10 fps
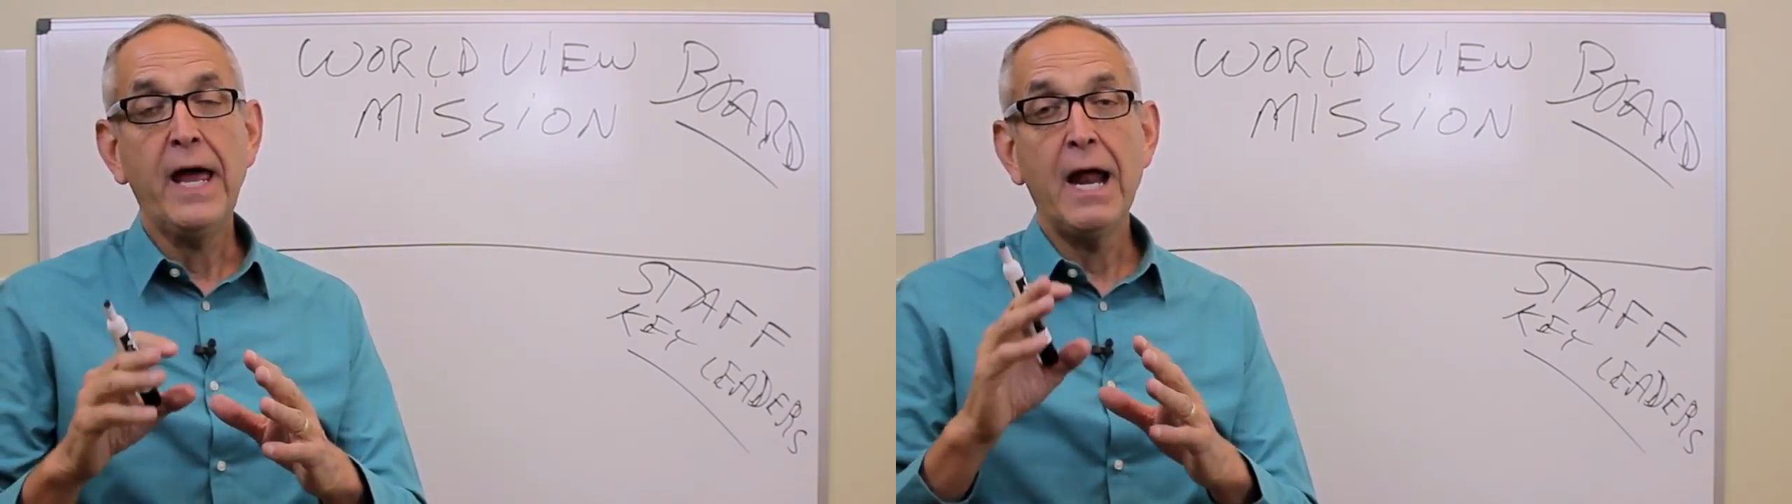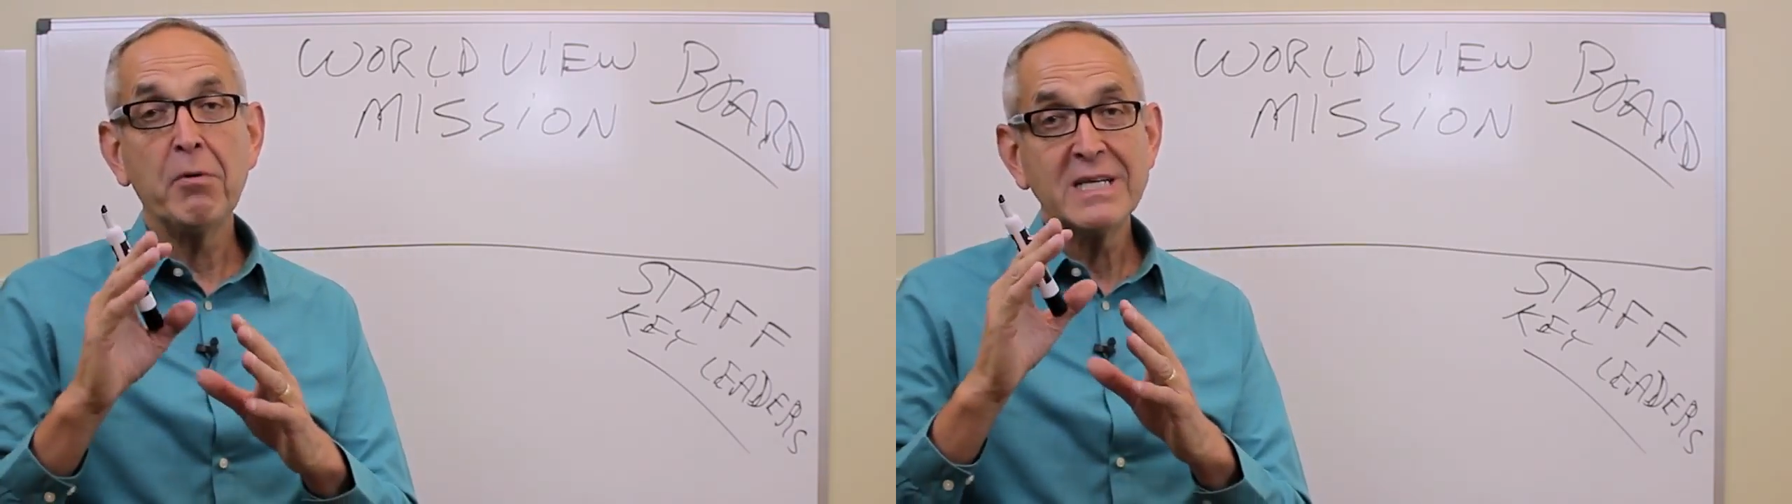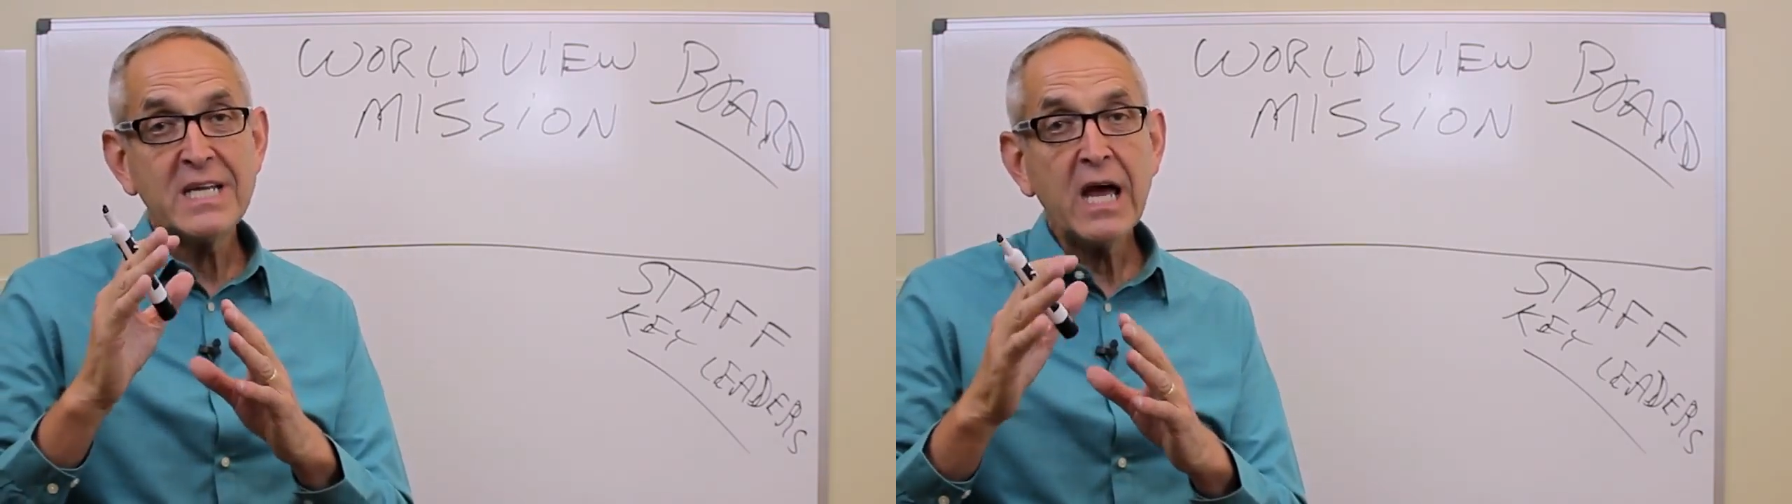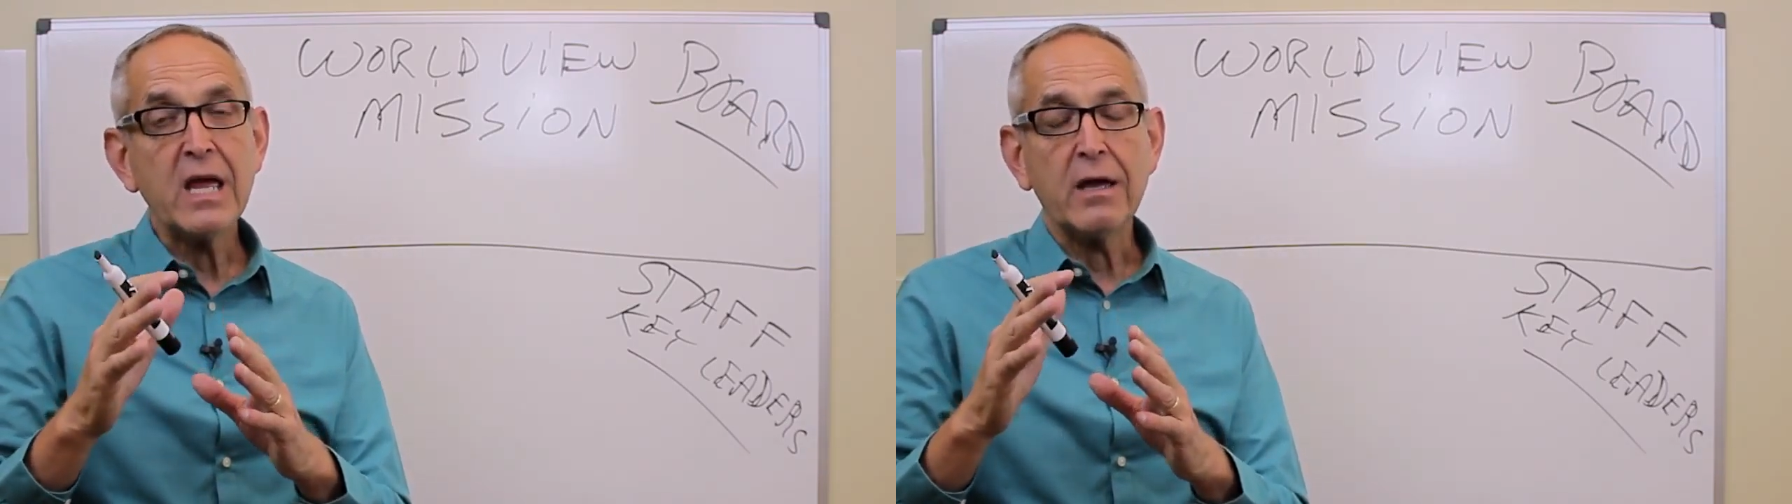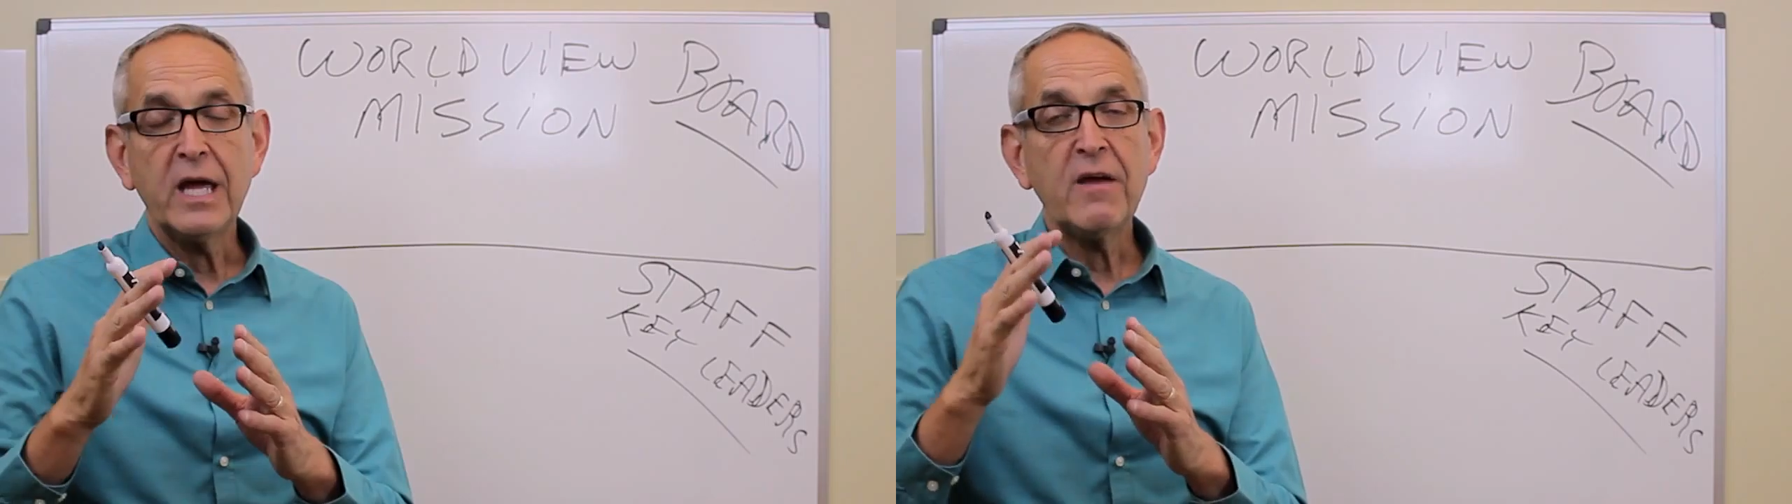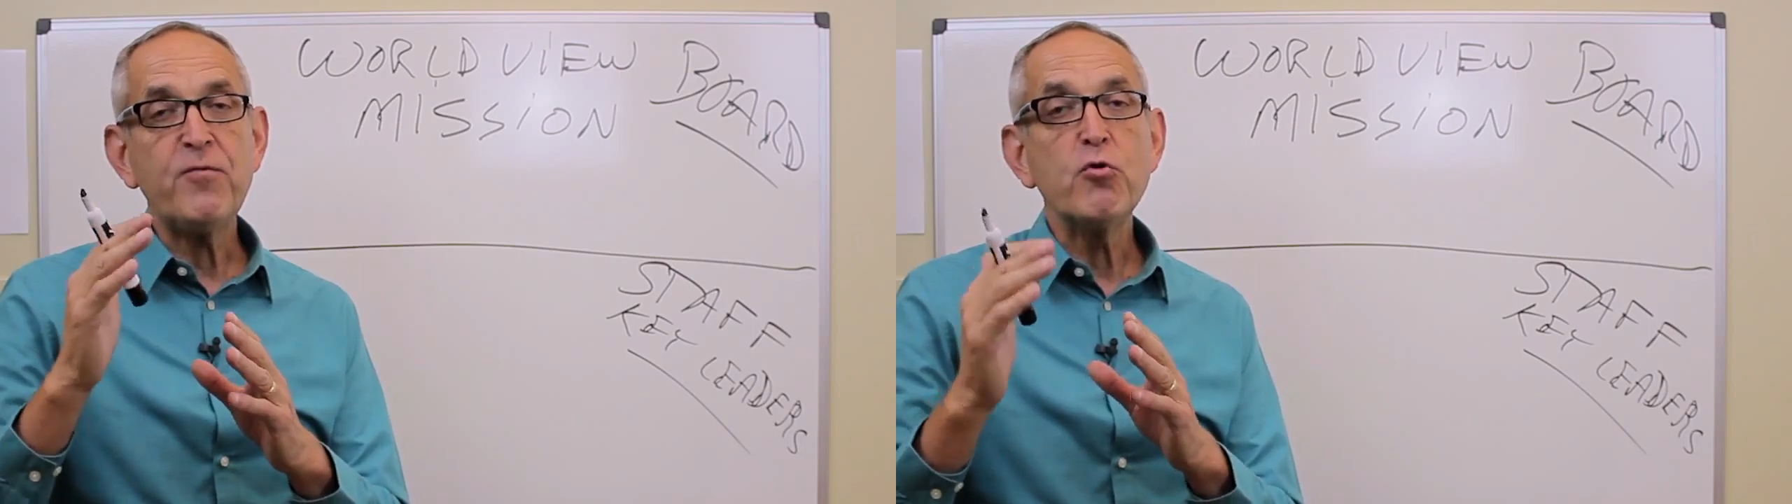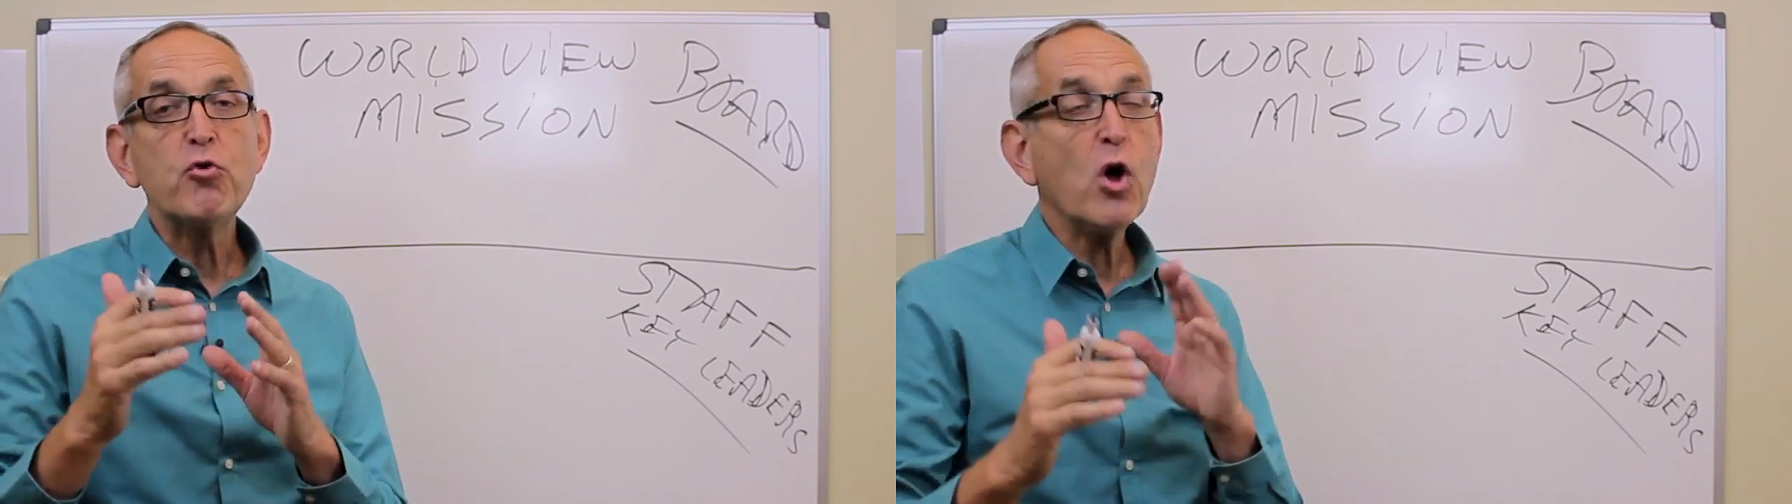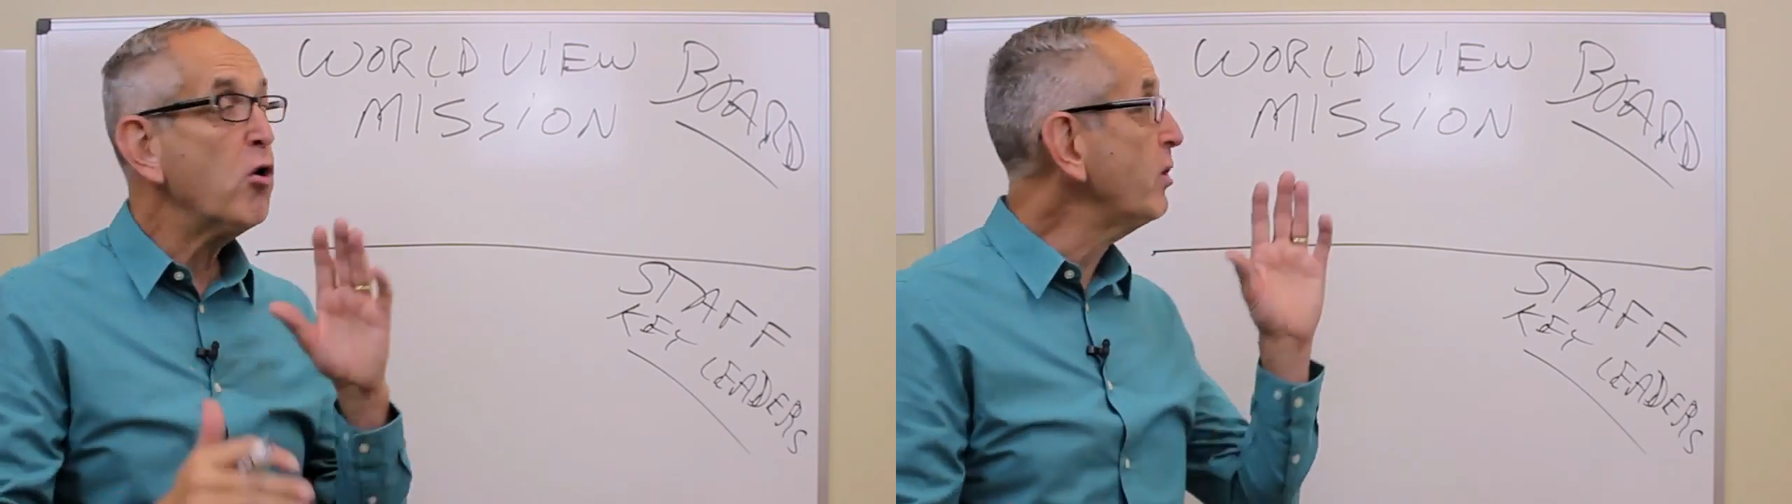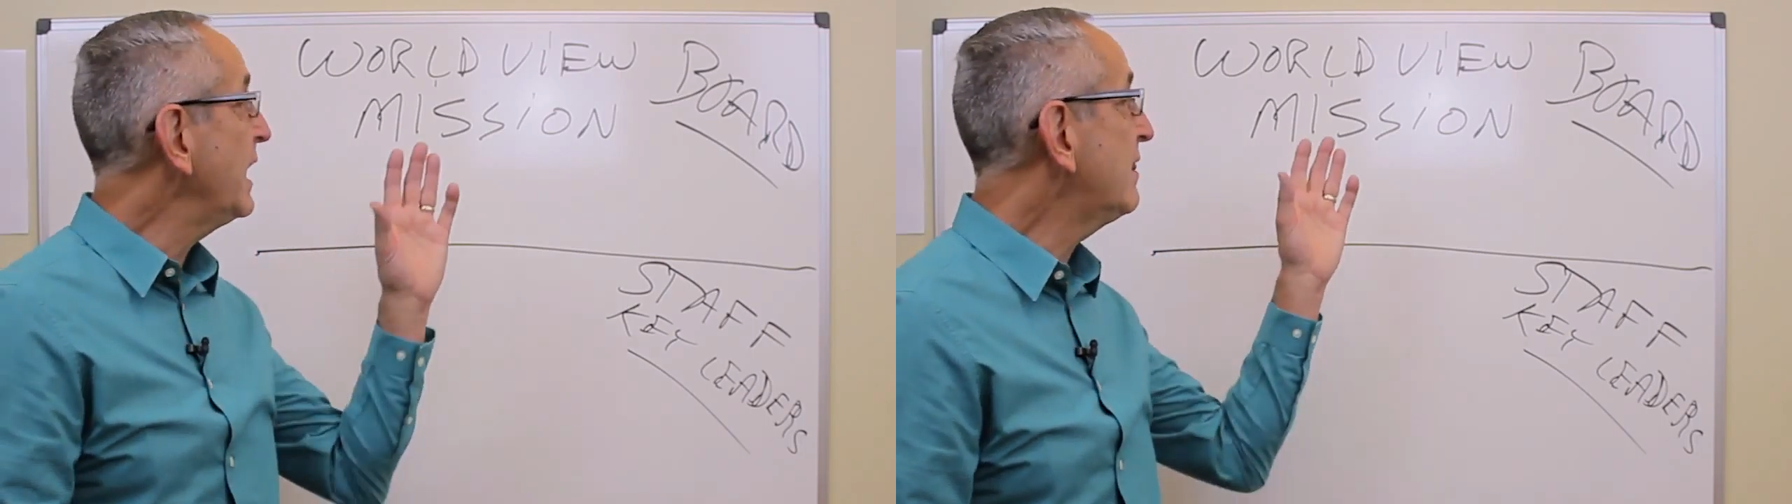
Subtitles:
And I want to tell you, if you don't